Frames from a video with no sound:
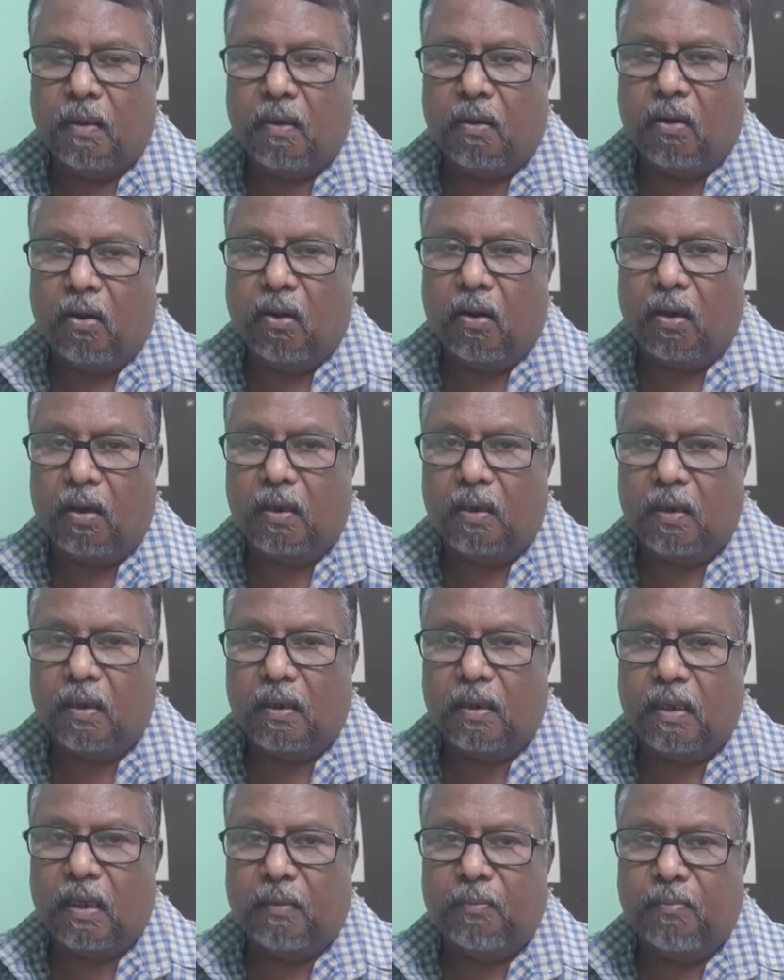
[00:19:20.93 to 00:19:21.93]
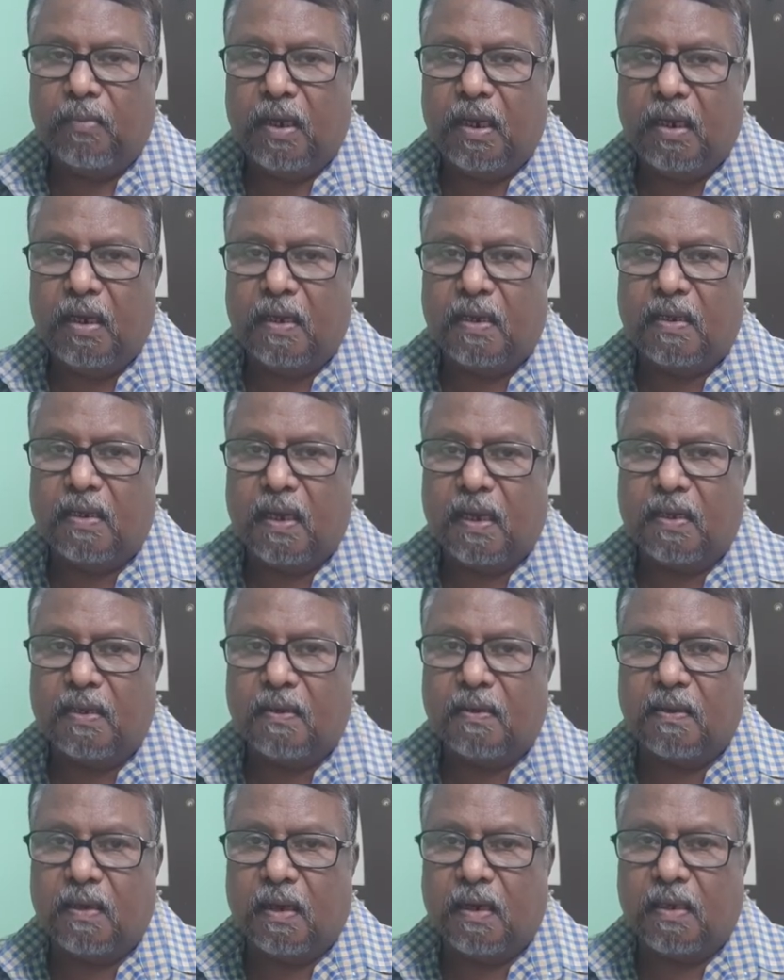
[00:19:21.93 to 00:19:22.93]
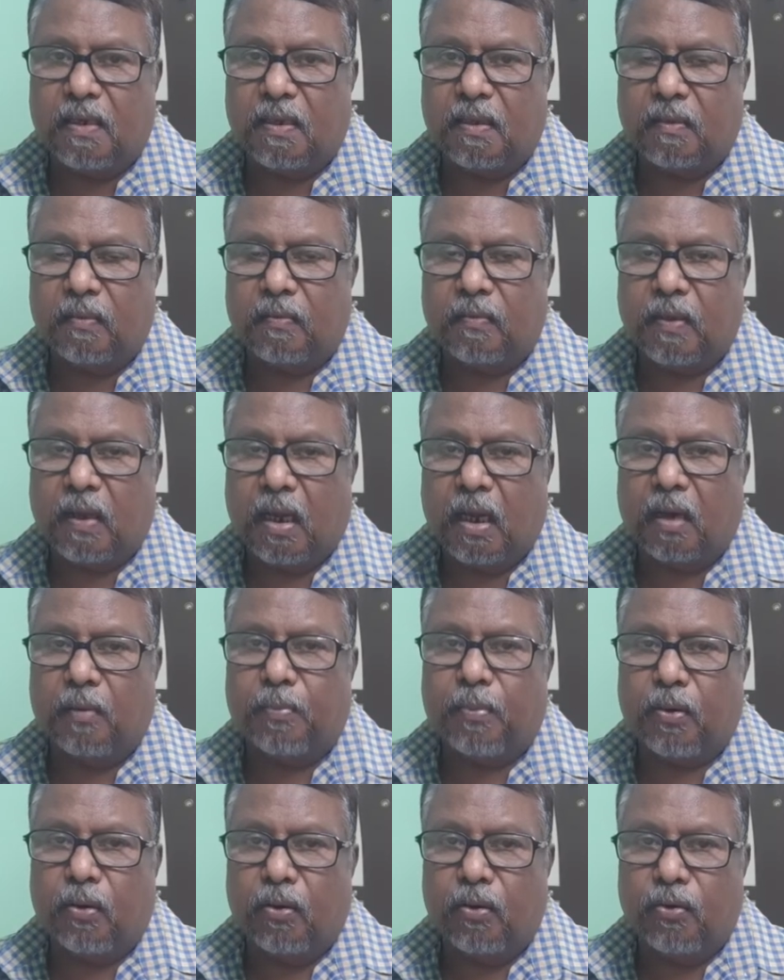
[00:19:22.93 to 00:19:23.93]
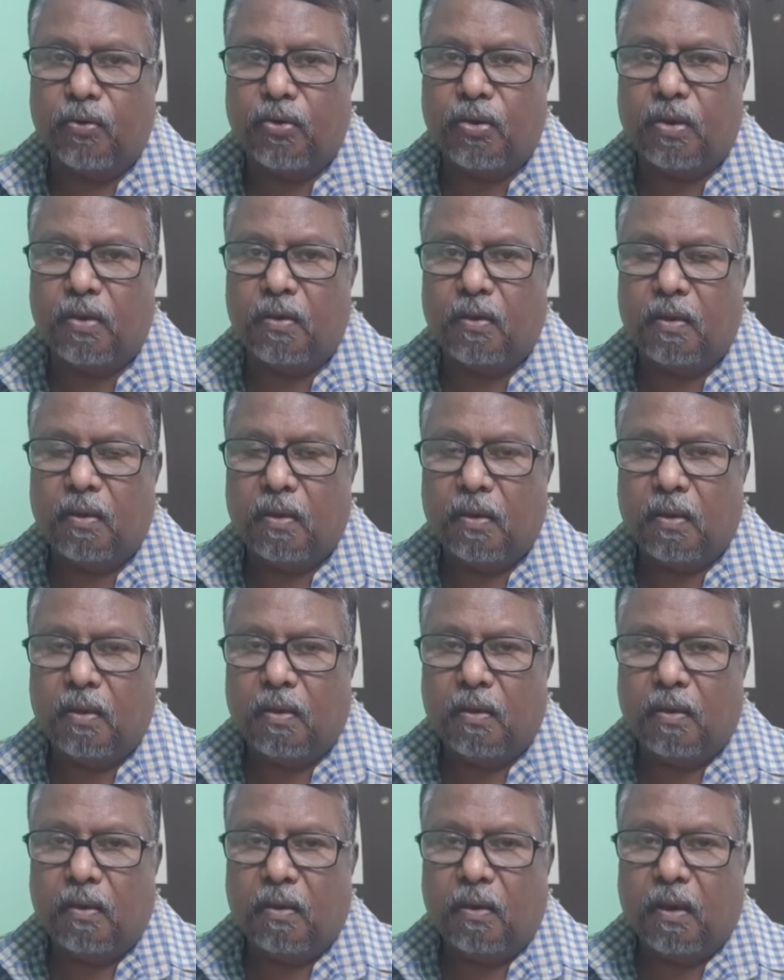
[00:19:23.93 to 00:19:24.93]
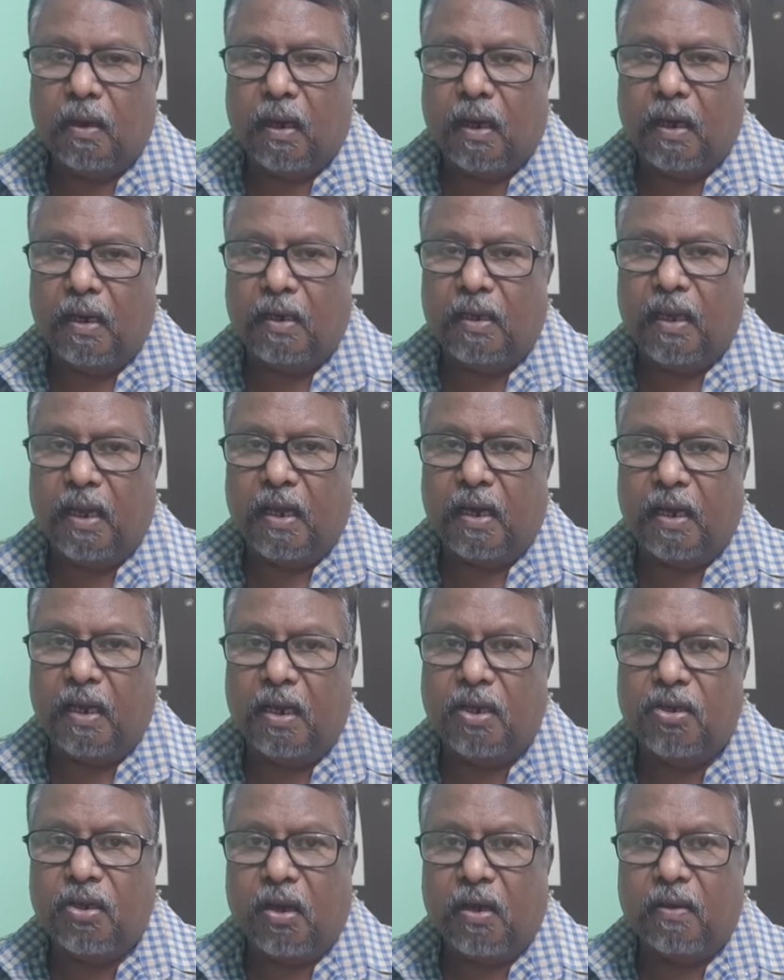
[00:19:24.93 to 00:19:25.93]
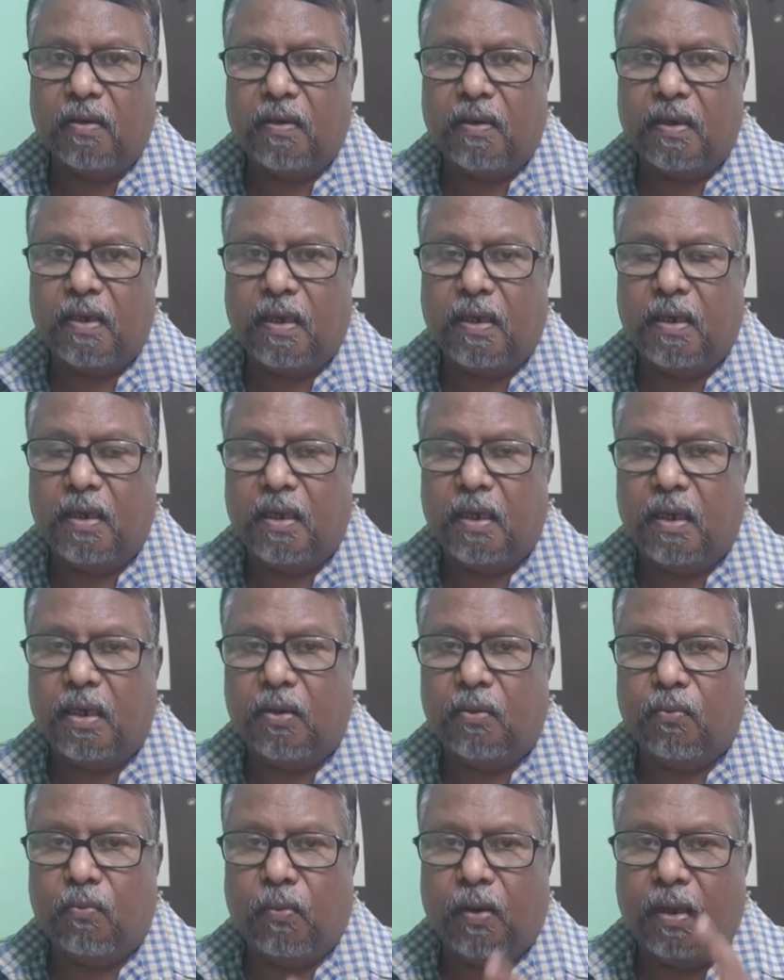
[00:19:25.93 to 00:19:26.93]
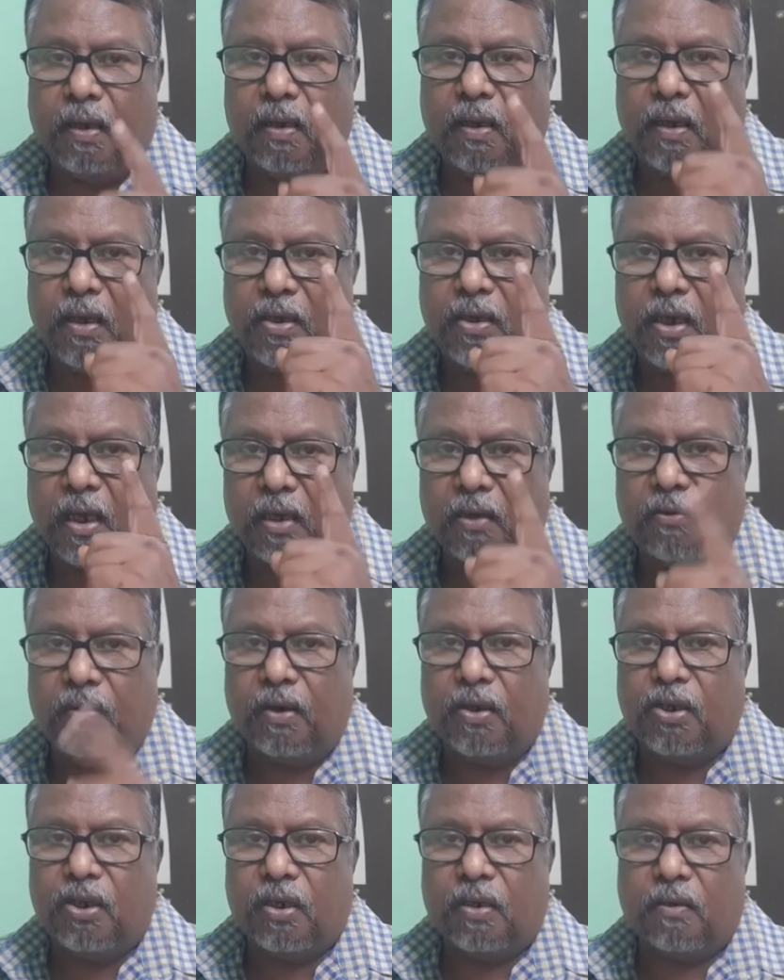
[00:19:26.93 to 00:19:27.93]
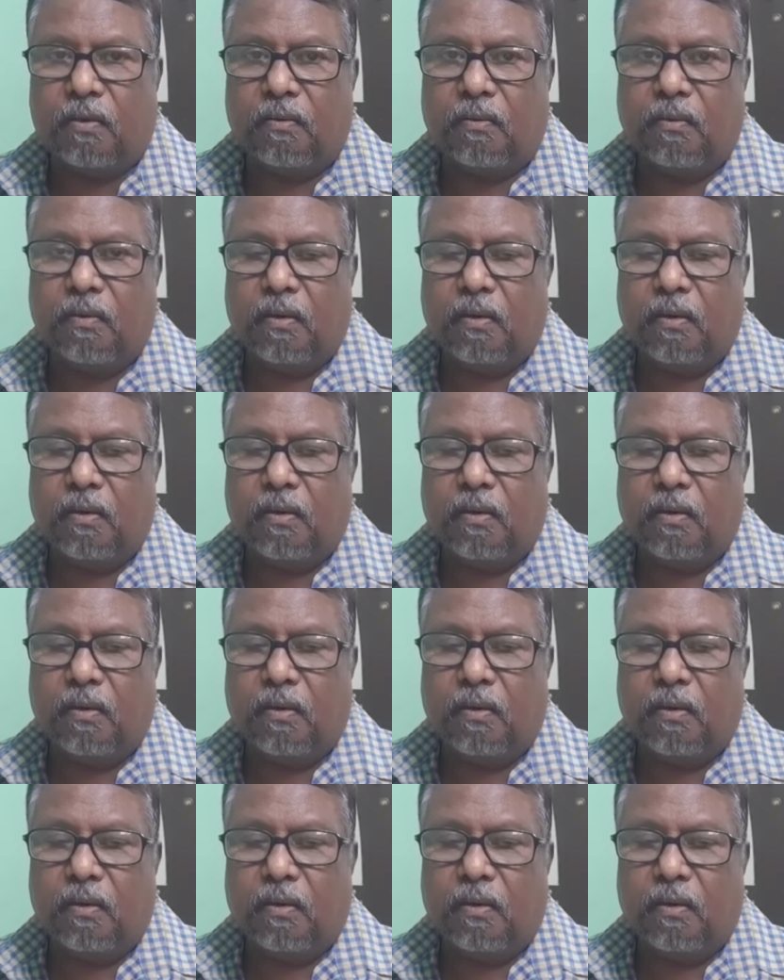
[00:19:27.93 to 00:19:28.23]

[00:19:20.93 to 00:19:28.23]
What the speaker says: or the male sex cells are produced and they are ejaculated in one ejaculation.